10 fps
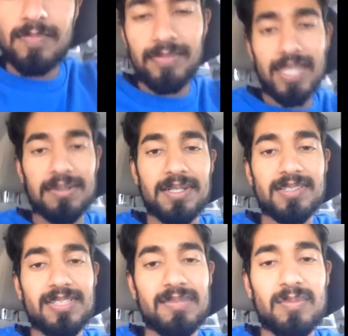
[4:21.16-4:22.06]
They were
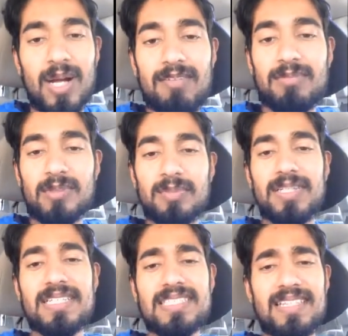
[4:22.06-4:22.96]
extremely profitable
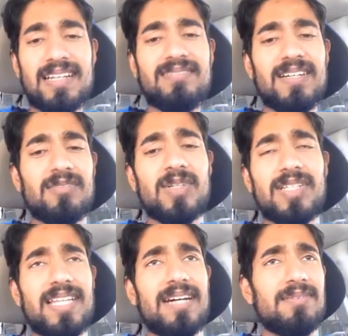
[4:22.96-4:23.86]
books. I think I found
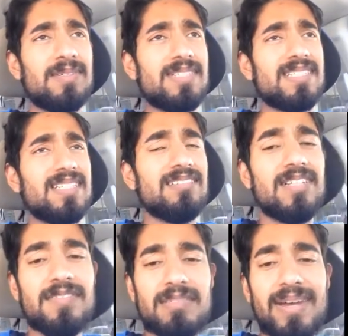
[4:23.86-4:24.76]
one that was a
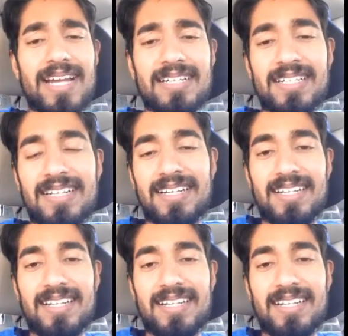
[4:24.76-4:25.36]
50 bagger.